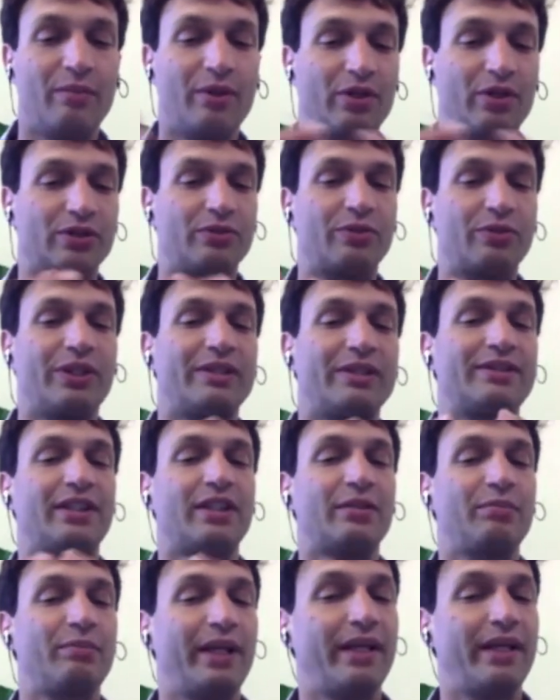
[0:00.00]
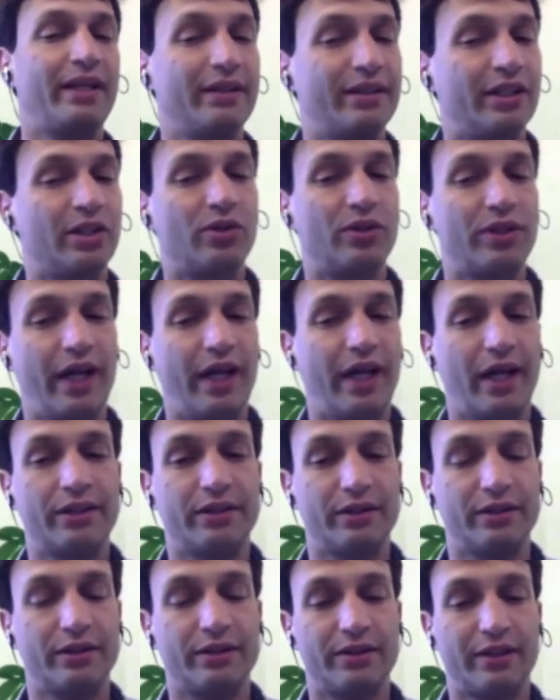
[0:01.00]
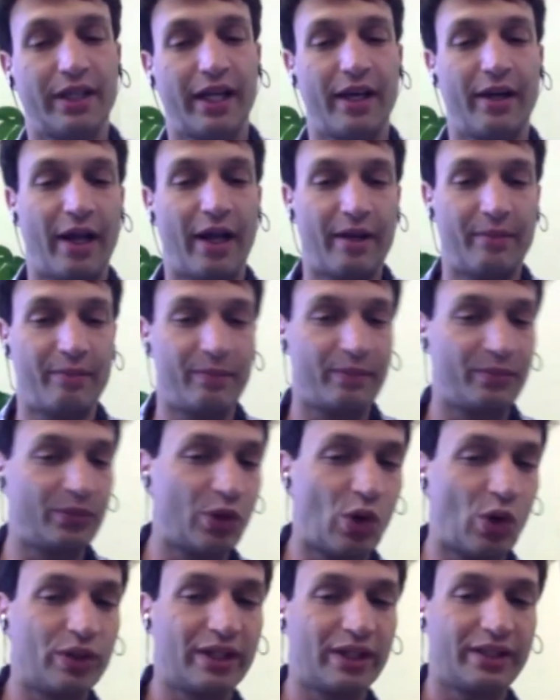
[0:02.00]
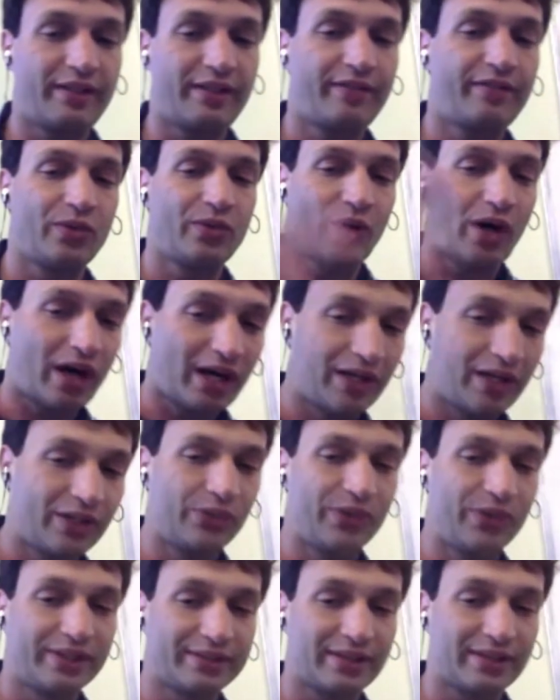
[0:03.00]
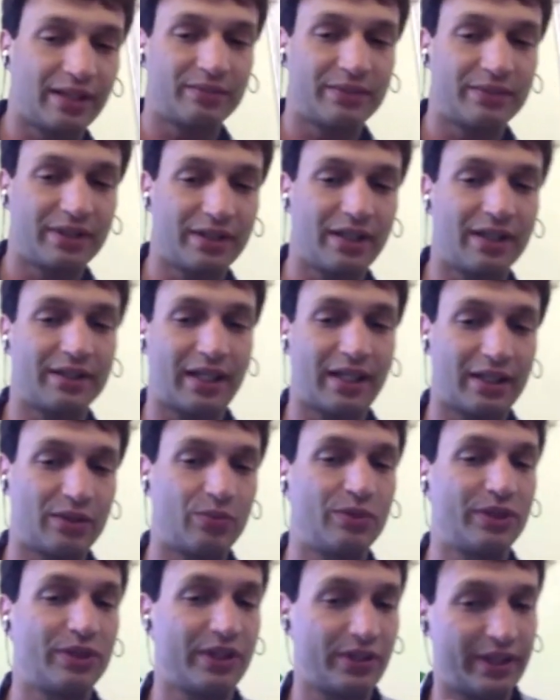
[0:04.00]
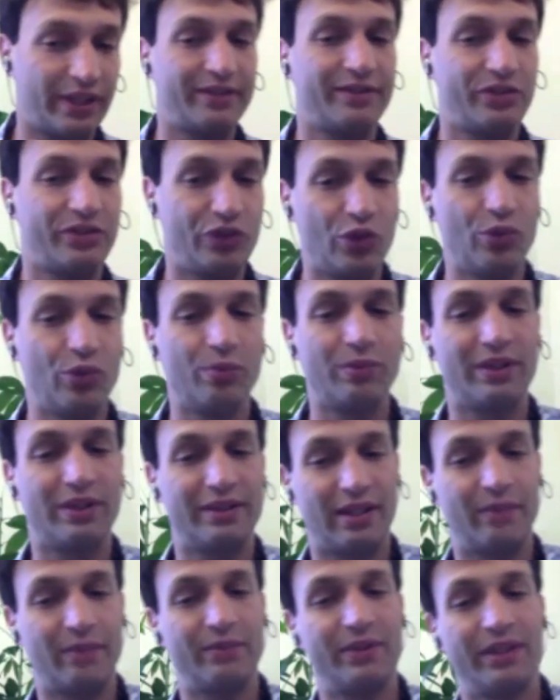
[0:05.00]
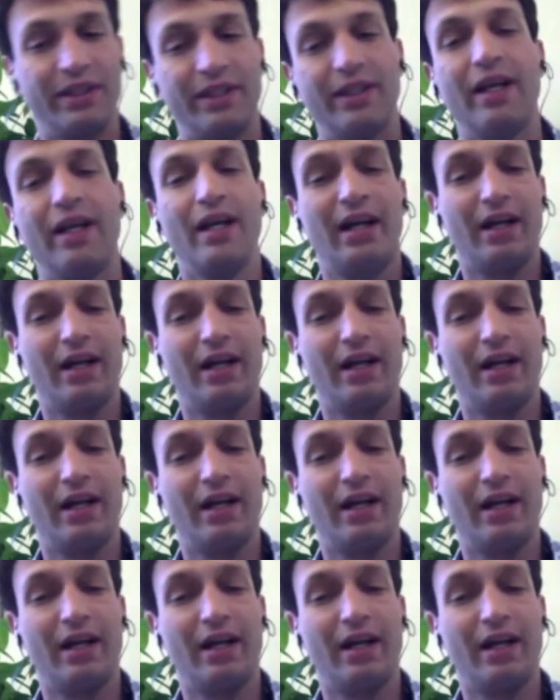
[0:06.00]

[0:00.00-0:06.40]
because we can start making the connections and, and know that if you are doing something like that, we can assume that something